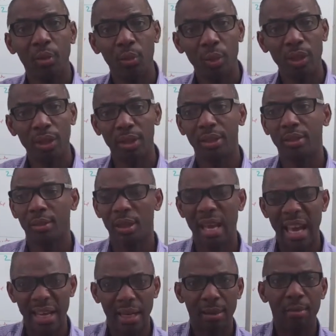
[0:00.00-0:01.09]
which is
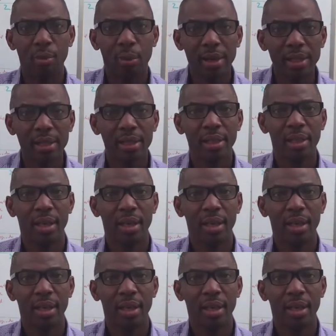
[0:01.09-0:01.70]
elaborate